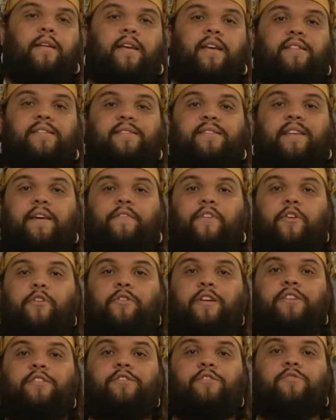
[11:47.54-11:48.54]
and 7
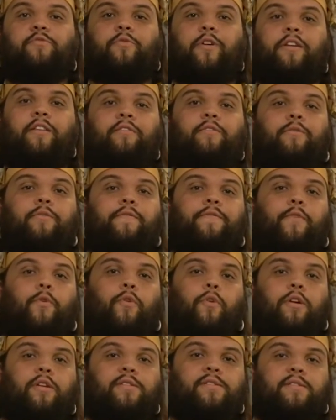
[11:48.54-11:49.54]
creatures running through the
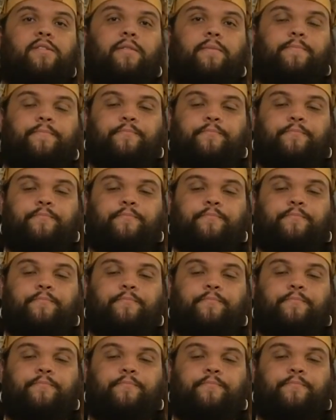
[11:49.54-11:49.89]
forest.